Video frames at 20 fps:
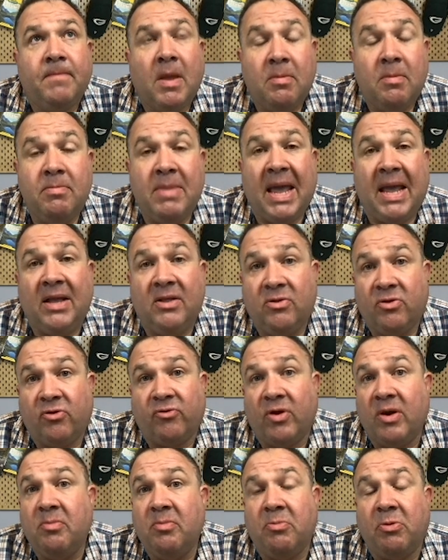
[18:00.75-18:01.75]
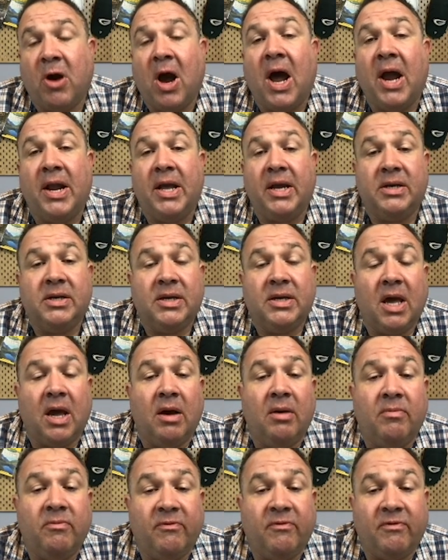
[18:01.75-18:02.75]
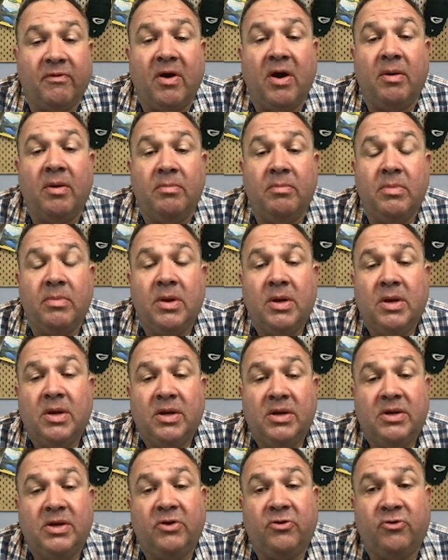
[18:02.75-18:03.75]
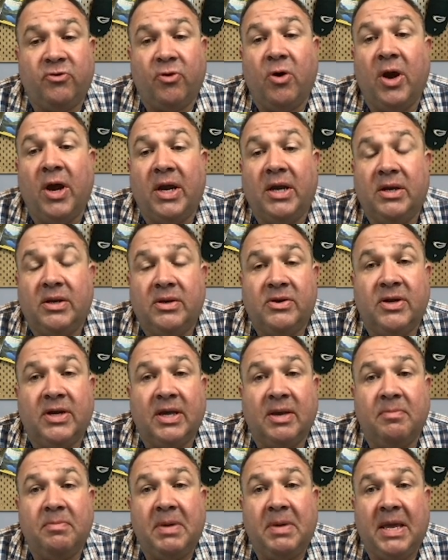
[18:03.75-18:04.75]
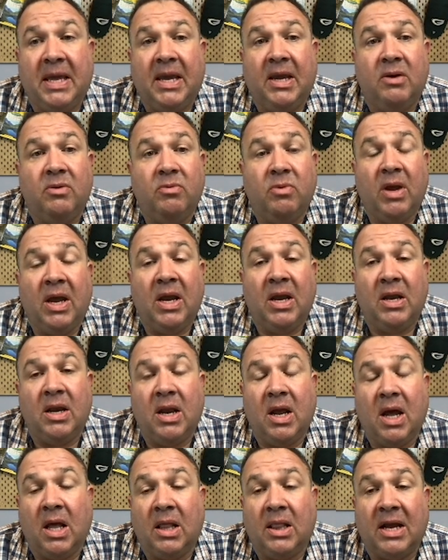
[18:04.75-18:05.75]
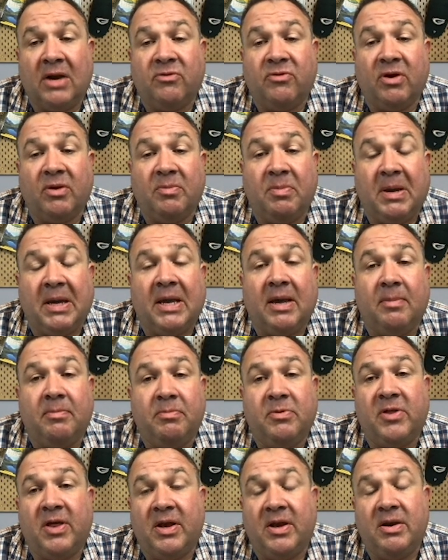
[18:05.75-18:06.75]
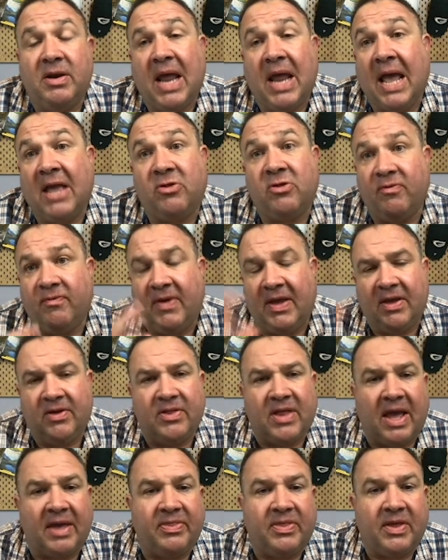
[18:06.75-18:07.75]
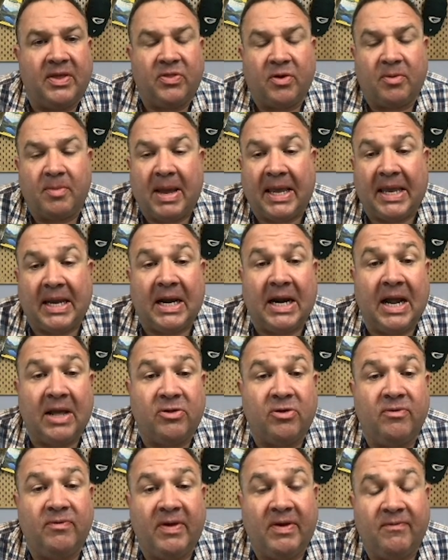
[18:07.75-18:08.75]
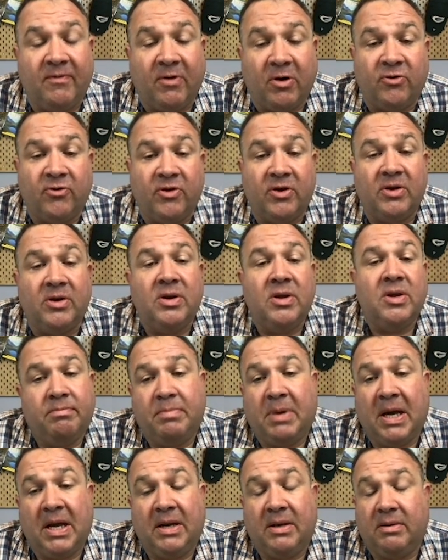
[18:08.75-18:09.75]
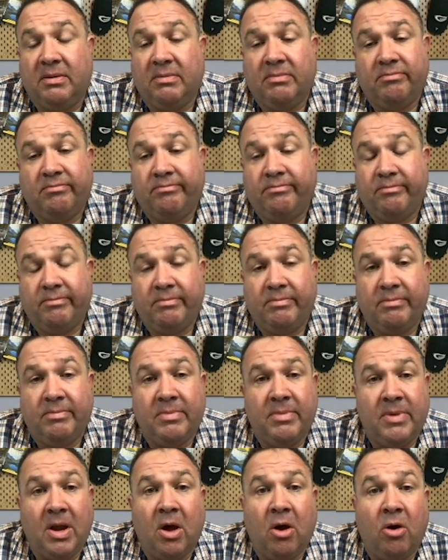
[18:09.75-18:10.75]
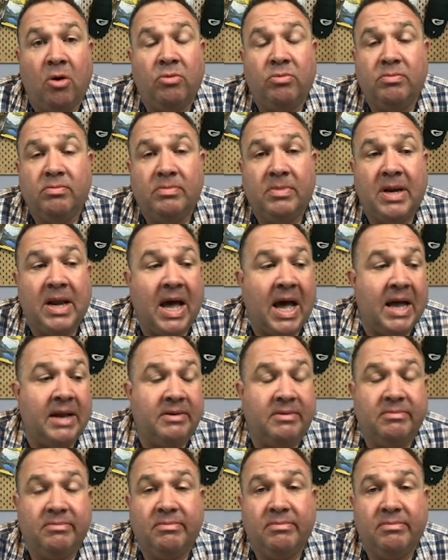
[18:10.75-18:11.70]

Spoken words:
mainstream product come from Detroit to compete in electric pickups and SUVs. I think they're making an SUV version, but no, not.